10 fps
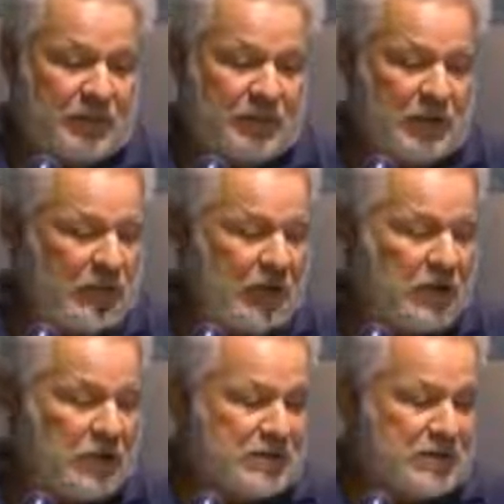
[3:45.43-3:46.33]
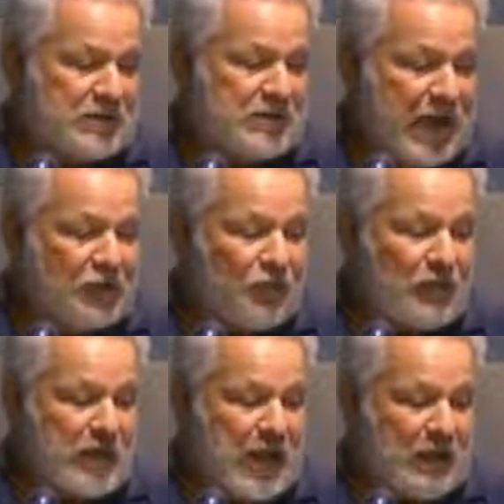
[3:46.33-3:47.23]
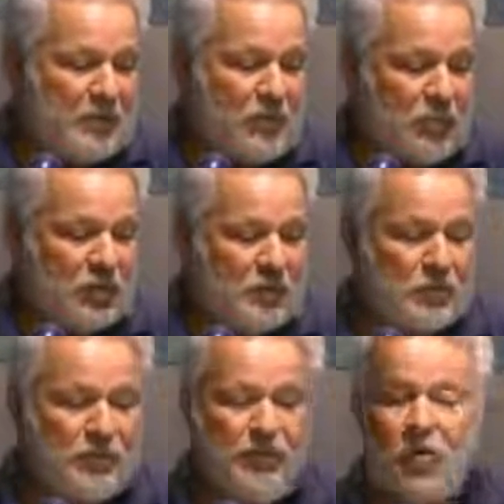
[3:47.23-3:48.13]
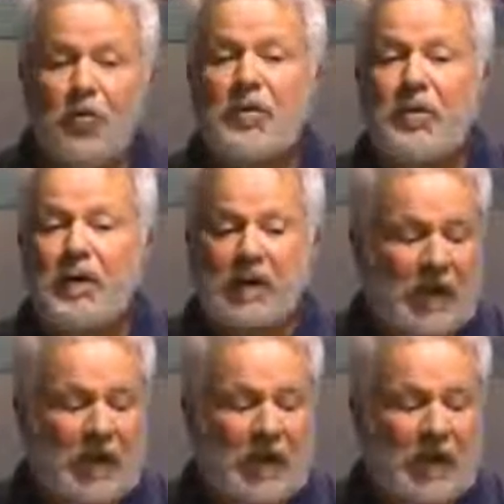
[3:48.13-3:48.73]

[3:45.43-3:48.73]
because the sacred and immutable formula is